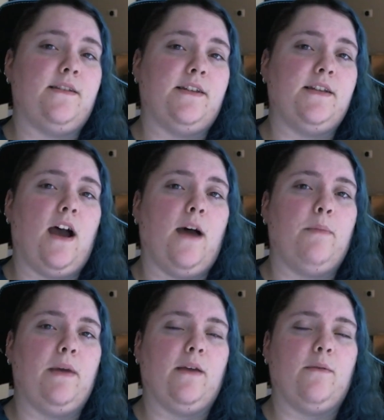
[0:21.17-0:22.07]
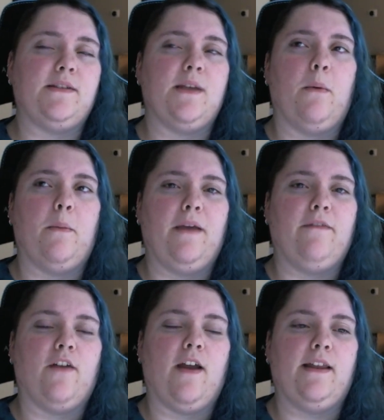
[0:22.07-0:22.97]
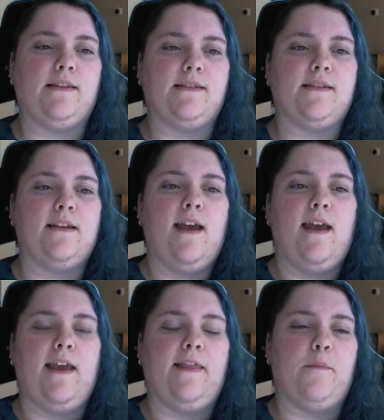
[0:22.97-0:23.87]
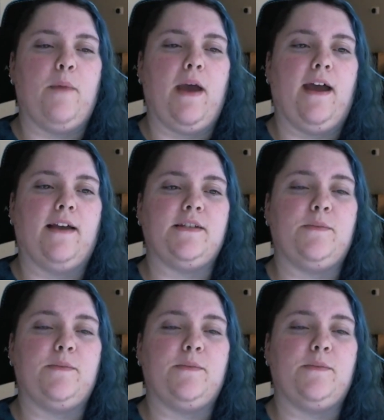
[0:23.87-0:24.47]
the topic with some of my friends in the past.